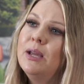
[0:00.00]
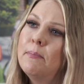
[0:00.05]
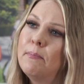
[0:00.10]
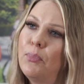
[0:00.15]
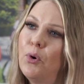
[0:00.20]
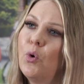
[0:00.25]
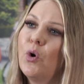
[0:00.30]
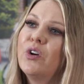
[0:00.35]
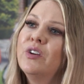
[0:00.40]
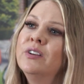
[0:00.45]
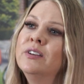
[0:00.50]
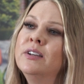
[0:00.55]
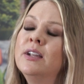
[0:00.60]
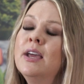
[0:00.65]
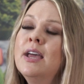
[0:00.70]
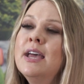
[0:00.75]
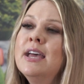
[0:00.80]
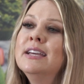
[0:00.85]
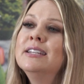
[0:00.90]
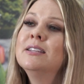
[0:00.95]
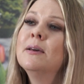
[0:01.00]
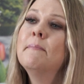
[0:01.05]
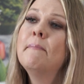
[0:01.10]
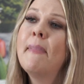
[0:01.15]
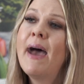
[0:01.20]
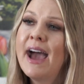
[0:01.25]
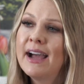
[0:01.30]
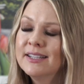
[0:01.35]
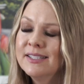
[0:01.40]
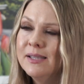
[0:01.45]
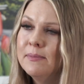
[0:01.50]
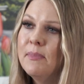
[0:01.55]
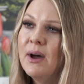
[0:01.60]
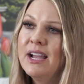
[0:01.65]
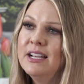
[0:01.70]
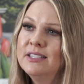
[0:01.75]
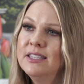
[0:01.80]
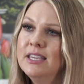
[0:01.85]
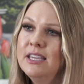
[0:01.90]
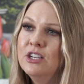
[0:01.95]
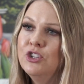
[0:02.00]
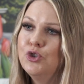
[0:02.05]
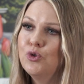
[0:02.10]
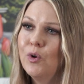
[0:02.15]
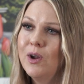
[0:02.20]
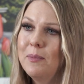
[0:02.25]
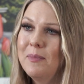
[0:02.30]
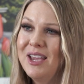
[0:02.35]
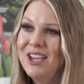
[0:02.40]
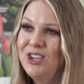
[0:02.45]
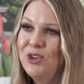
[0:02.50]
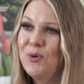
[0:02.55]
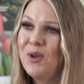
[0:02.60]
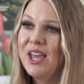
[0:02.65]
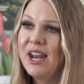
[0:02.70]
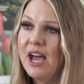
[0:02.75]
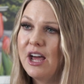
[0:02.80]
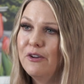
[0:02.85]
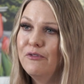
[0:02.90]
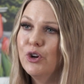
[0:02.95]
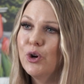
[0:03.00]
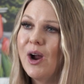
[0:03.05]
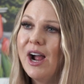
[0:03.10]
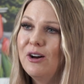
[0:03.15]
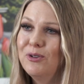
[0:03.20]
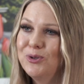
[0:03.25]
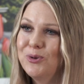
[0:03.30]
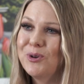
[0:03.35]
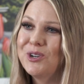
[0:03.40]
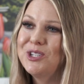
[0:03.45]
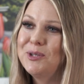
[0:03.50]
important to maximize the enjoyment you get out of your outdoor